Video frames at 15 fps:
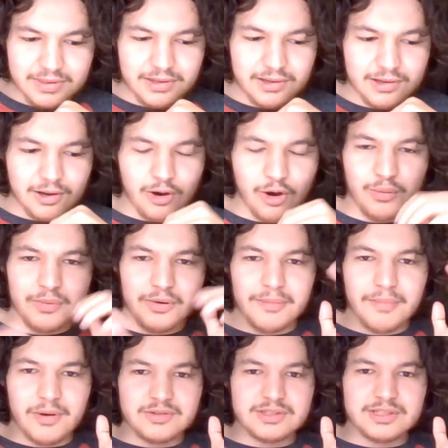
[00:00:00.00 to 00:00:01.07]
Cobra
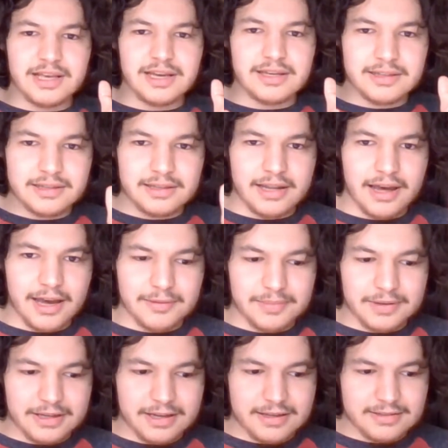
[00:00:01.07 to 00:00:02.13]
most likely died
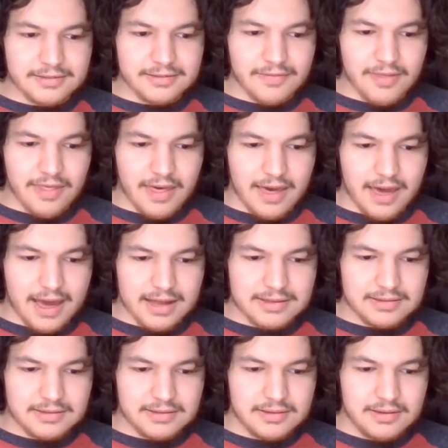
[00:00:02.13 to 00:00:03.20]
because of
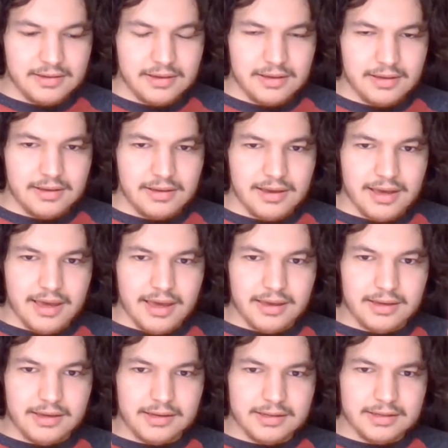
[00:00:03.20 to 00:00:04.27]
that.
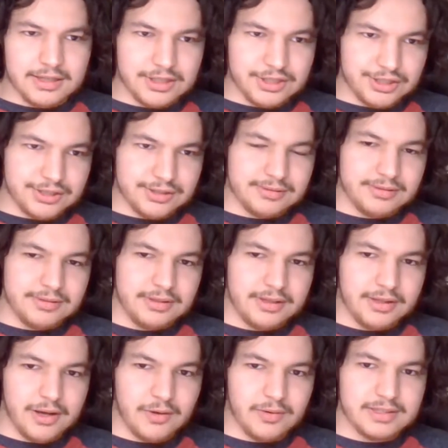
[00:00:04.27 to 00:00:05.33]
In addition, you
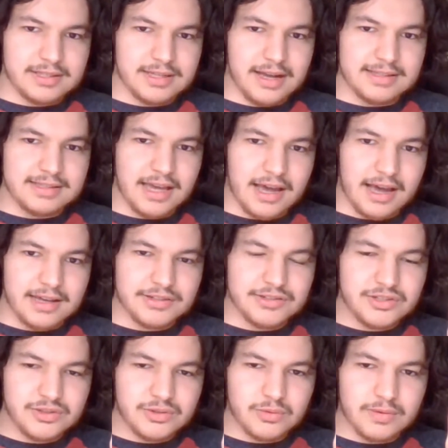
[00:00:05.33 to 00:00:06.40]
know, he's got ties
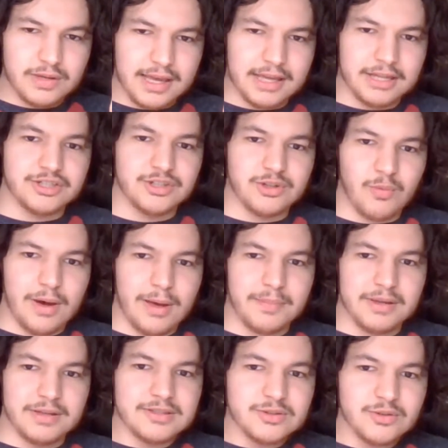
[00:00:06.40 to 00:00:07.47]
to an ancient
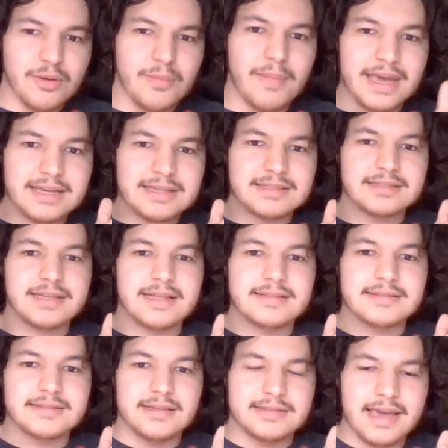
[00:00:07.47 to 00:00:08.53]
weapon, so it makes sense
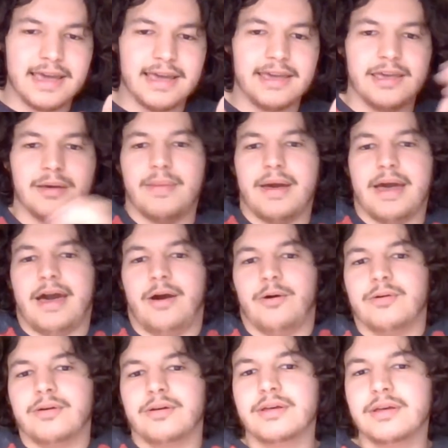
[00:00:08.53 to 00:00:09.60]
to take him out.
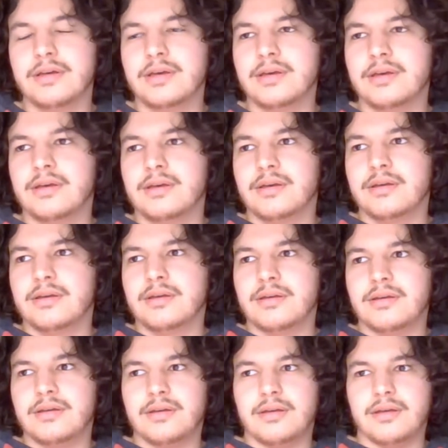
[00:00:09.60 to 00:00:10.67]

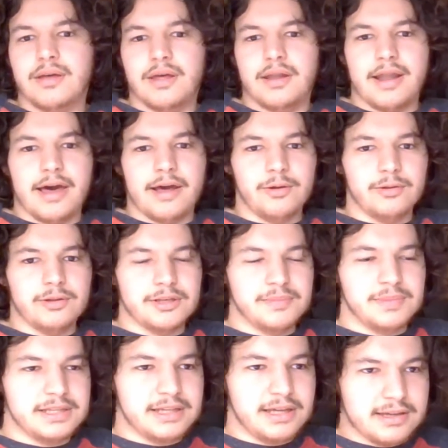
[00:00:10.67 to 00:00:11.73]
And not only
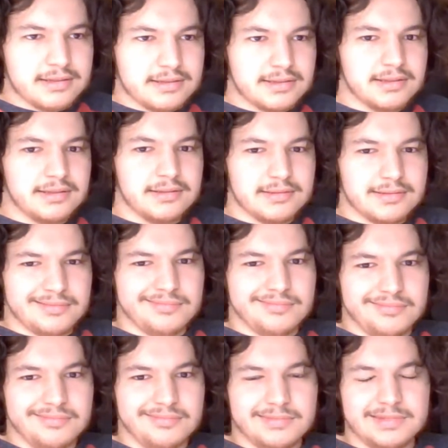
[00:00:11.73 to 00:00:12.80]
because he's
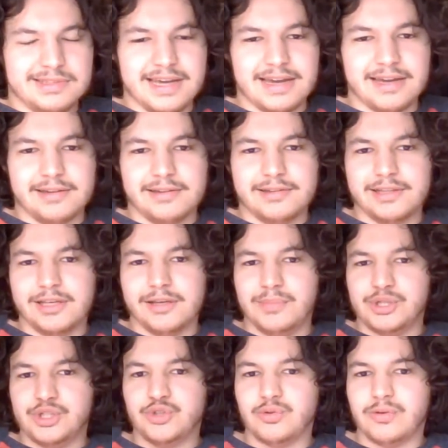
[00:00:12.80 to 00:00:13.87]
technically a
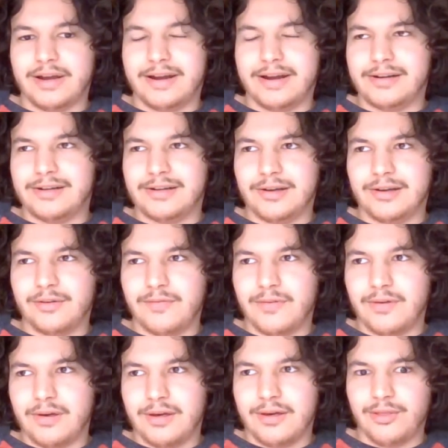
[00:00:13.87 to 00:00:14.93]
betrayer of
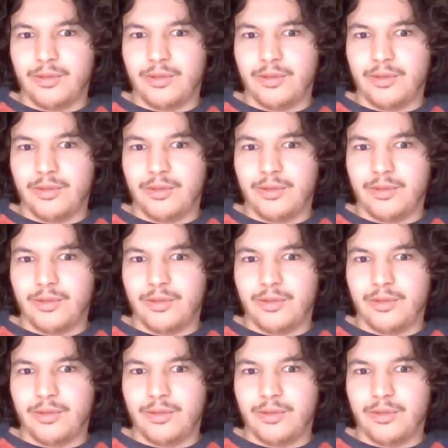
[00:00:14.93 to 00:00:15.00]
the